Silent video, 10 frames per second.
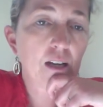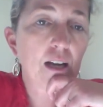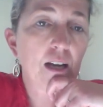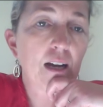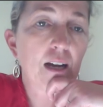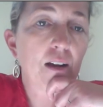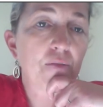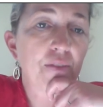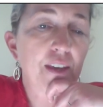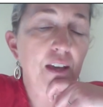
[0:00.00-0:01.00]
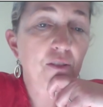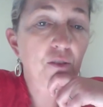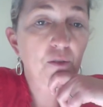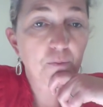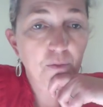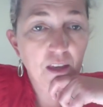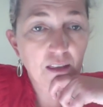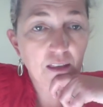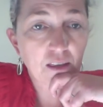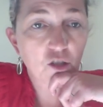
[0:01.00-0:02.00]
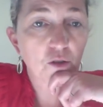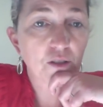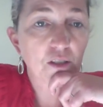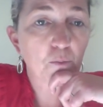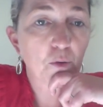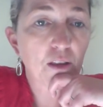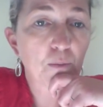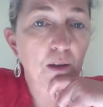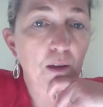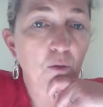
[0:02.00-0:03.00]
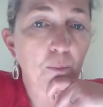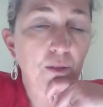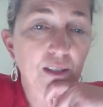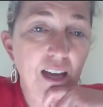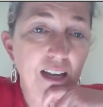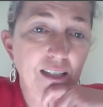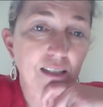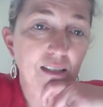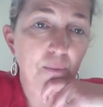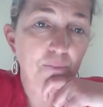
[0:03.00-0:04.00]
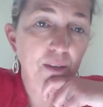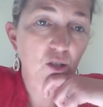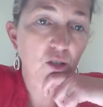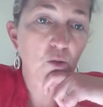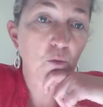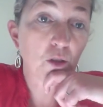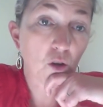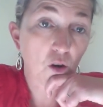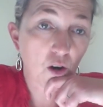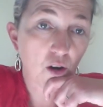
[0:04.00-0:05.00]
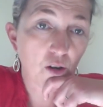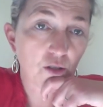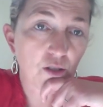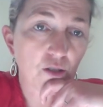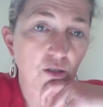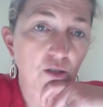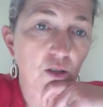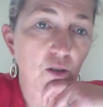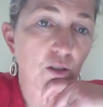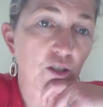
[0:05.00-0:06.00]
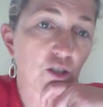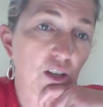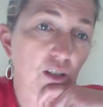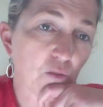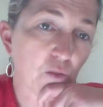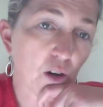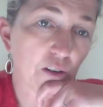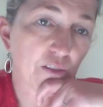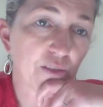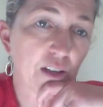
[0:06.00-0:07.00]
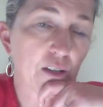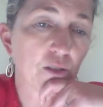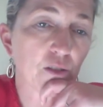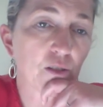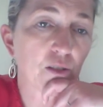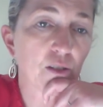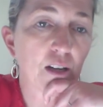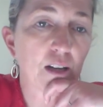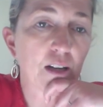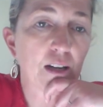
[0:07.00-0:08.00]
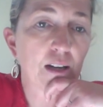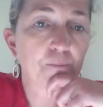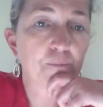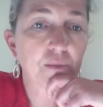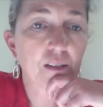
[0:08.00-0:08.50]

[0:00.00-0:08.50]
The other thing that shortness of breath may represent is something to do with the heart. So congestive heart failure, myocardial